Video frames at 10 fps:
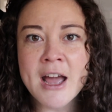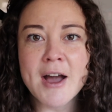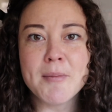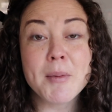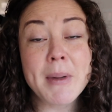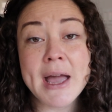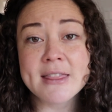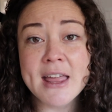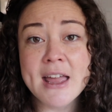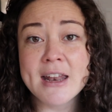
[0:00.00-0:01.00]
But
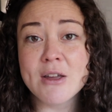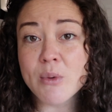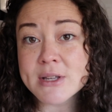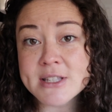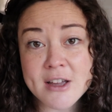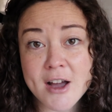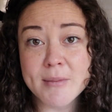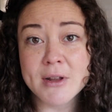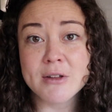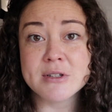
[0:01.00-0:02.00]
back then it wasn't
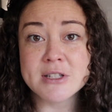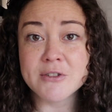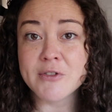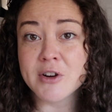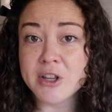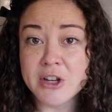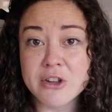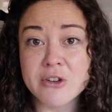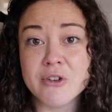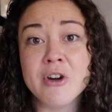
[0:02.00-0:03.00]
common, it was still fairly
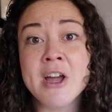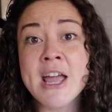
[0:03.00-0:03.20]
new.